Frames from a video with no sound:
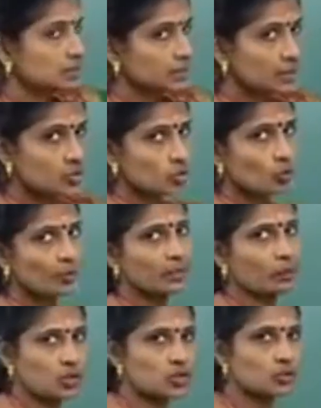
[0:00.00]
there are so
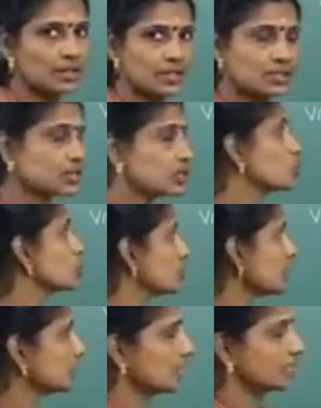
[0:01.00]
many possibilities to
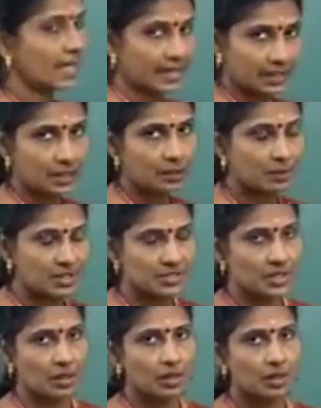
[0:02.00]
change that angle
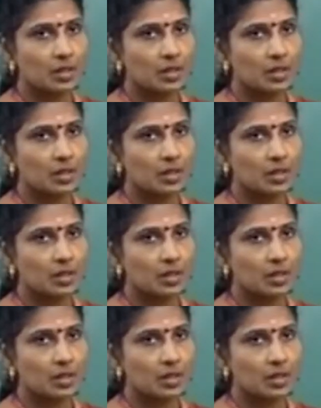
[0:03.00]
beta.